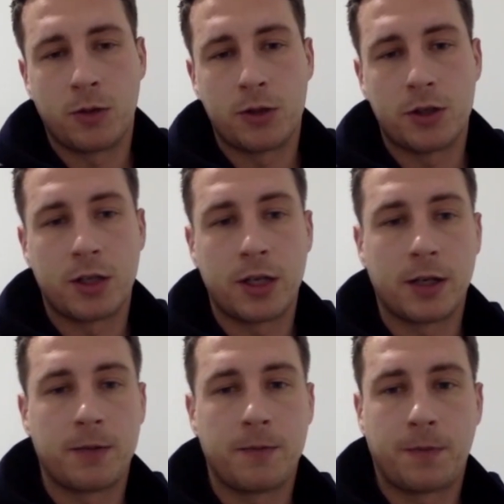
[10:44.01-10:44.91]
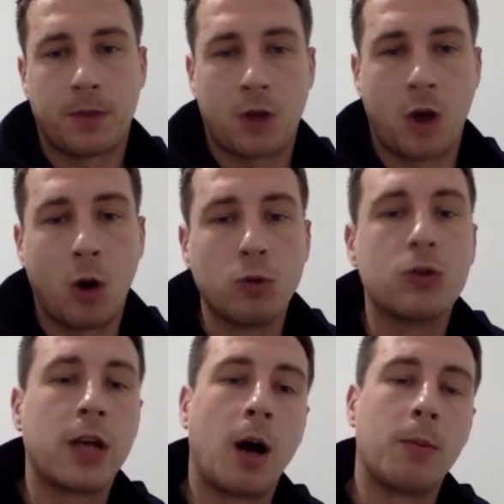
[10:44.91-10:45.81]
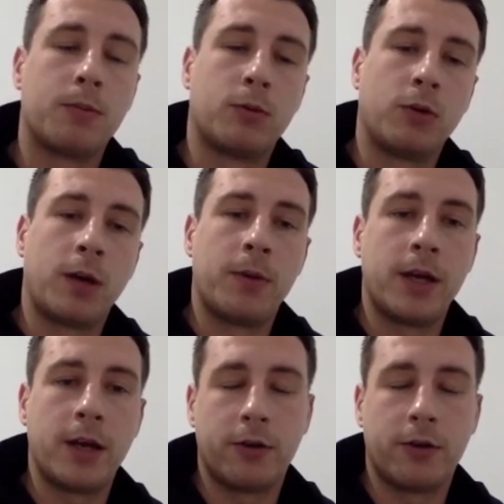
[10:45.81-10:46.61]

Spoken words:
I just think the whole setup brought them here,